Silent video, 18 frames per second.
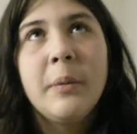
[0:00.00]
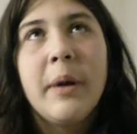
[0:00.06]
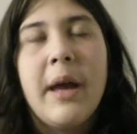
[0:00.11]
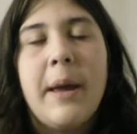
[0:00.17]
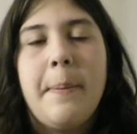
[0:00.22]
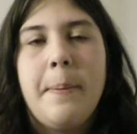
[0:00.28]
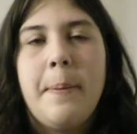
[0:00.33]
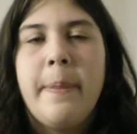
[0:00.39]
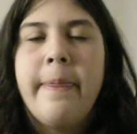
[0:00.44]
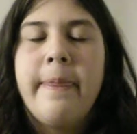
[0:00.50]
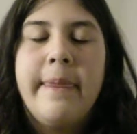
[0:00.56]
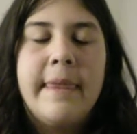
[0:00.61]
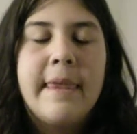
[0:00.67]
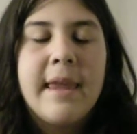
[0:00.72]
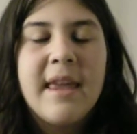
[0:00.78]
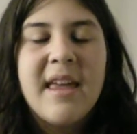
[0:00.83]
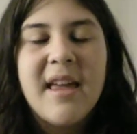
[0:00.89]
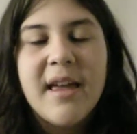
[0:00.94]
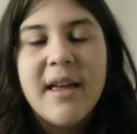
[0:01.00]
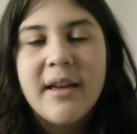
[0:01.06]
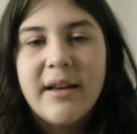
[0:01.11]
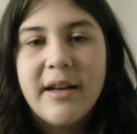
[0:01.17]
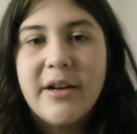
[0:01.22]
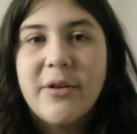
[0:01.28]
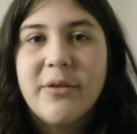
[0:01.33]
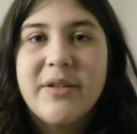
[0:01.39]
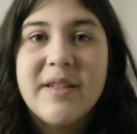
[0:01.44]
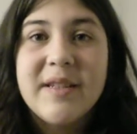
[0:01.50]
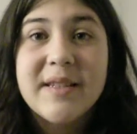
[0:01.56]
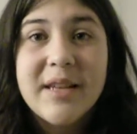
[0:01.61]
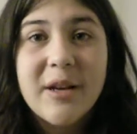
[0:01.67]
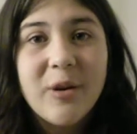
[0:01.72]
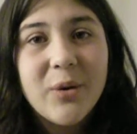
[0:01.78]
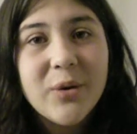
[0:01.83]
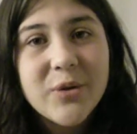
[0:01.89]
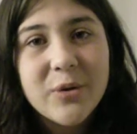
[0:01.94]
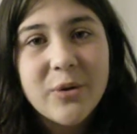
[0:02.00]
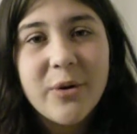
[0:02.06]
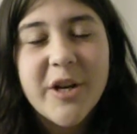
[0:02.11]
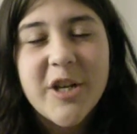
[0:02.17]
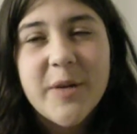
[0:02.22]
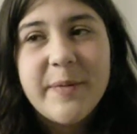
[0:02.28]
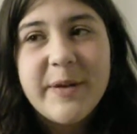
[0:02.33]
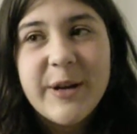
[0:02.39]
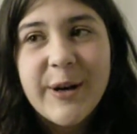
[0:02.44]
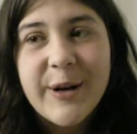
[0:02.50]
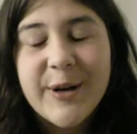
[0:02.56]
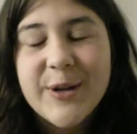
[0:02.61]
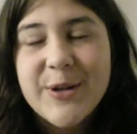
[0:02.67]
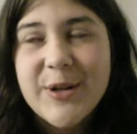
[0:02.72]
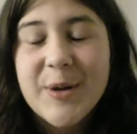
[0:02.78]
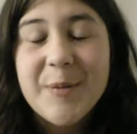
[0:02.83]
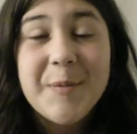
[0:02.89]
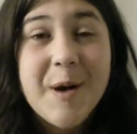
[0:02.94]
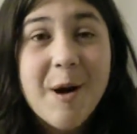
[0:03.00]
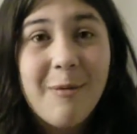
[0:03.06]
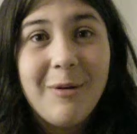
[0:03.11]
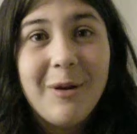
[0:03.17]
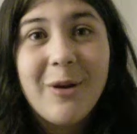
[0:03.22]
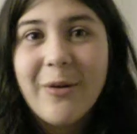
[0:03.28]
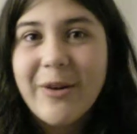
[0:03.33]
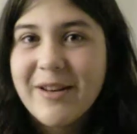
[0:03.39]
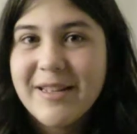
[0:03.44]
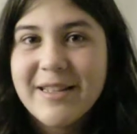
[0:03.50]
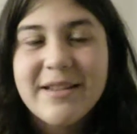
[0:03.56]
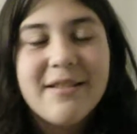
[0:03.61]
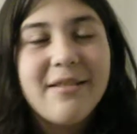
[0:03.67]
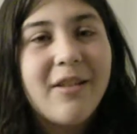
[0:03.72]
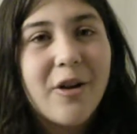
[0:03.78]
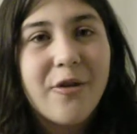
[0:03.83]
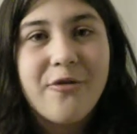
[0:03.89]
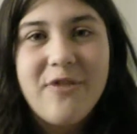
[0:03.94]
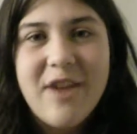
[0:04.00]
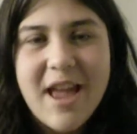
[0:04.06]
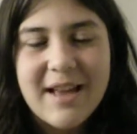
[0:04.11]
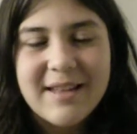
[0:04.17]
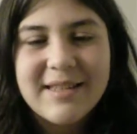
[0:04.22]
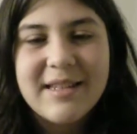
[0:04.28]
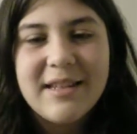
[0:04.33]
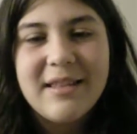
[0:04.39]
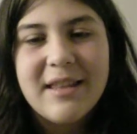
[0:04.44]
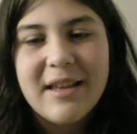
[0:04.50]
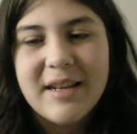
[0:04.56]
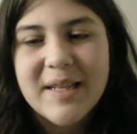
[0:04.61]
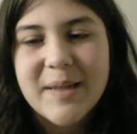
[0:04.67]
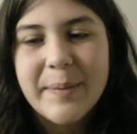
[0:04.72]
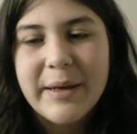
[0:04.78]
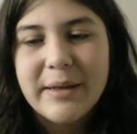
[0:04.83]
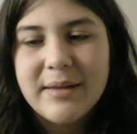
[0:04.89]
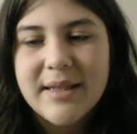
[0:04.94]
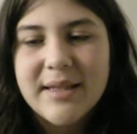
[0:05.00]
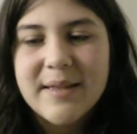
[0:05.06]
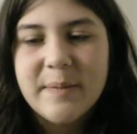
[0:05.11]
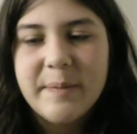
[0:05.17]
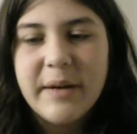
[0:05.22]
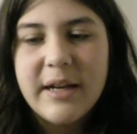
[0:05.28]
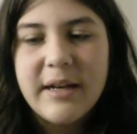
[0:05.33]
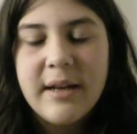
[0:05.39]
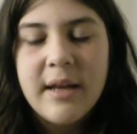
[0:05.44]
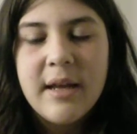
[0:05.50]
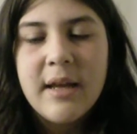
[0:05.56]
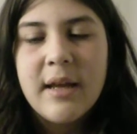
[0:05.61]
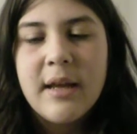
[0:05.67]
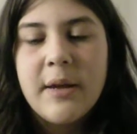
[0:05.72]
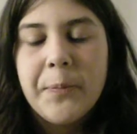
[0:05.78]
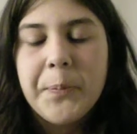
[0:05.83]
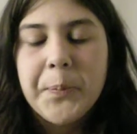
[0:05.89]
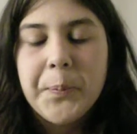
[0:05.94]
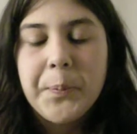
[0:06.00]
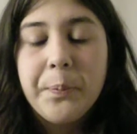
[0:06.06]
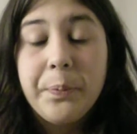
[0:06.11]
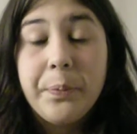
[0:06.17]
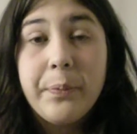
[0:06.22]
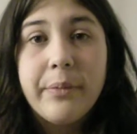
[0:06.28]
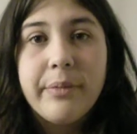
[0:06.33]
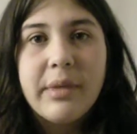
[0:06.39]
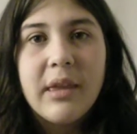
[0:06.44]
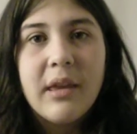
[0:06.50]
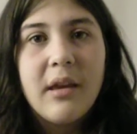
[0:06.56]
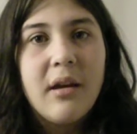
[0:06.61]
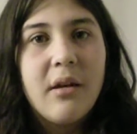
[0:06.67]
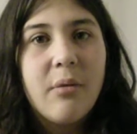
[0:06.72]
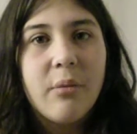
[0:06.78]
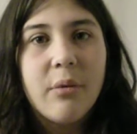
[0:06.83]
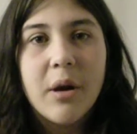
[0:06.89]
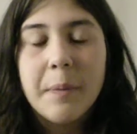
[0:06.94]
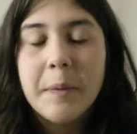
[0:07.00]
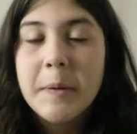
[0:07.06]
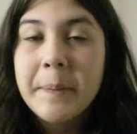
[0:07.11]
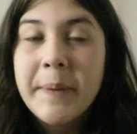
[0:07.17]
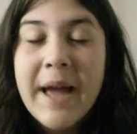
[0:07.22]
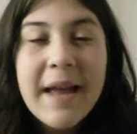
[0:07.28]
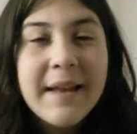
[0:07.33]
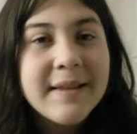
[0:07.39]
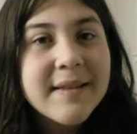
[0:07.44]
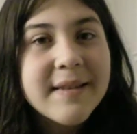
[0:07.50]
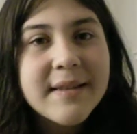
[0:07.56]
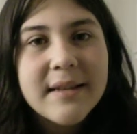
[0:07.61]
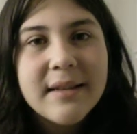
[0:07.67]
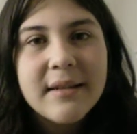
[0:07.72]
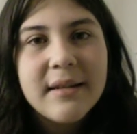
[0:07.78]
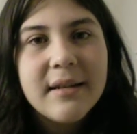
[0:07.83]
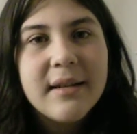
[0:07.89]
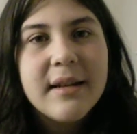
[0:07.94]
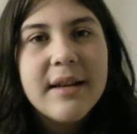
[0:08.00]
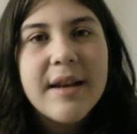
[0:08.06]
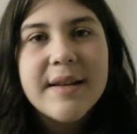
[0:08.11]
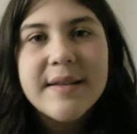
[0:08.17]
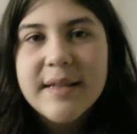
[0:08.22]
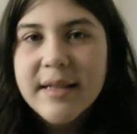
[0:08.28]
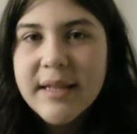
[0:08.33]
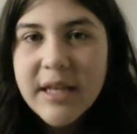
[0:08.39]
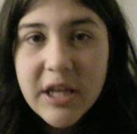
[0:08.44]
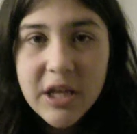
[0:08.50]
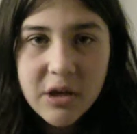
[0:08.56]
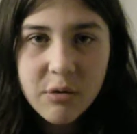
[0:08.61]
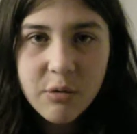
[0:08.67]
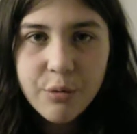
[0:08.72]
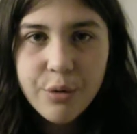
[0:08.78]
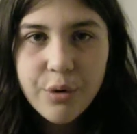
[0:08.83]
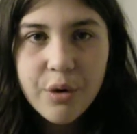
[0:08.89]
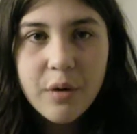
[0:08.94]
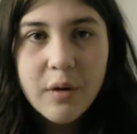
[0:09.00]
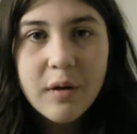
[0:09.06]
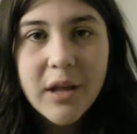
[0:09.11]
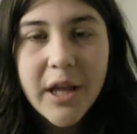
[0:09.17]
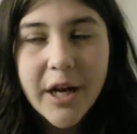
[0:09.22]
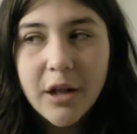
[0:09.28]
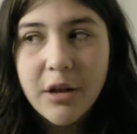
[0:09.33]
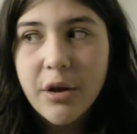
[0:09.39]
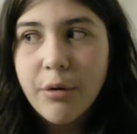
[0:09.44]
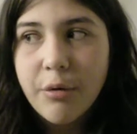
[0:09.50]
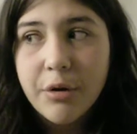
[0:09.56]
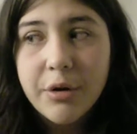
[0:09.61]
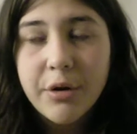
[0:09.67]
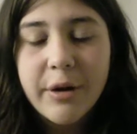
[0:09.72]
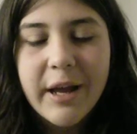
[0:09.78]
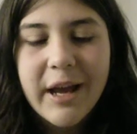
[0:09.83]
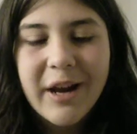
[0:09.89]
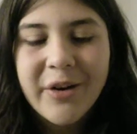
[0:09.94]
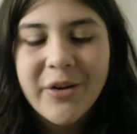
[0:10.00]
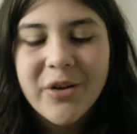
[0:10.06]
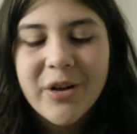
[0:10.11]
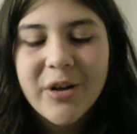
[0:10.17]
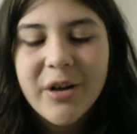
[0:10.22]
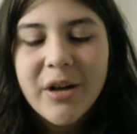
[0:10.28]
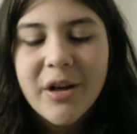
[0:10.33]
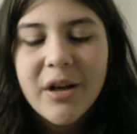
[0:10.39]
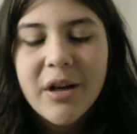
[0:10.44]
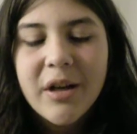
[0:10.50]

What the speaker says: Okay, I know this is also going to be harsh, and I'm probably going to get a lot of nasty things about this, but Robert Pattinson isn't cute, let alone a good actor.